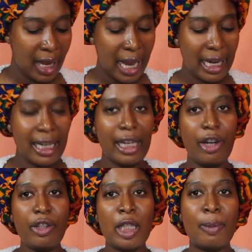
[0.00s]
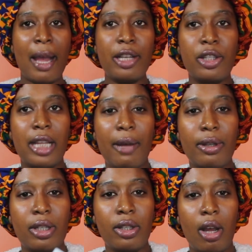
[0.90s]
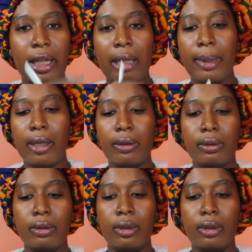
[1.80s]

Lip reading: And then here's a spatula I was just talking about.